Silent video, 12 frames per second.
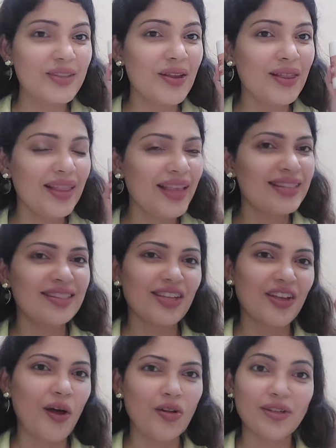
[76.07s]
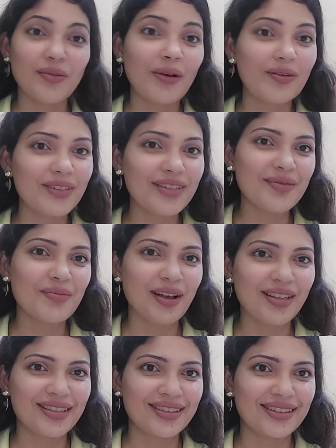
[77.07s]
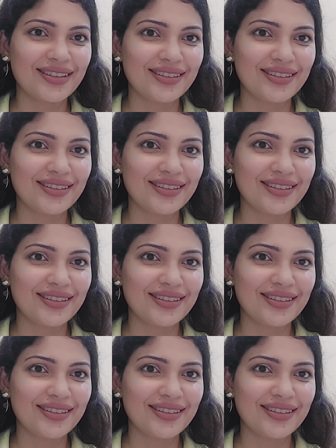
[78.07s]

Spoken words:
So let's check out about this mask.